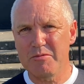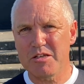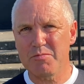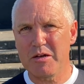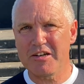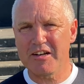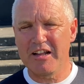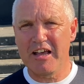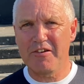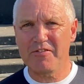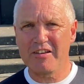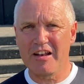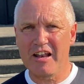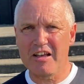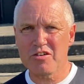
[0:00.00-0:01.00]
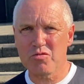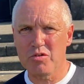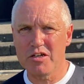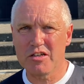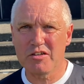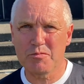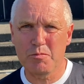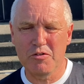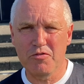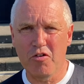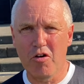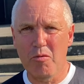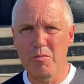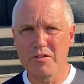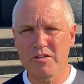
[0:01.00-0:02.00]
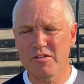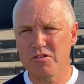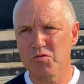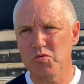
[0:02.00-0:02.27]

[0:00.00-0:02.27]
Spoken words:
especially after last week's performance.